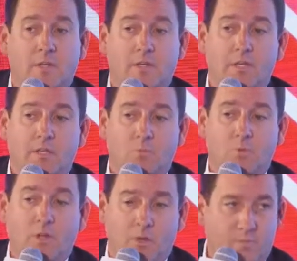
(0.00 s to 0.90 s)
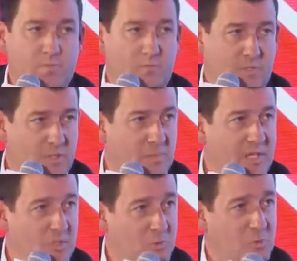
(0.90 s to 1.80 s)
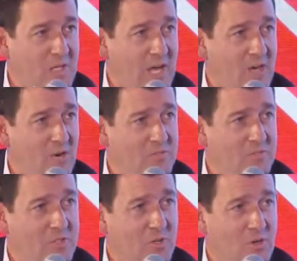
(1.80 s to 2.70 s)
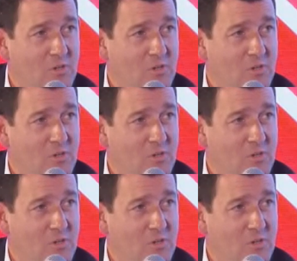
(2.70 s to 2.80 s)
it, you know, the debate is between AR and VR,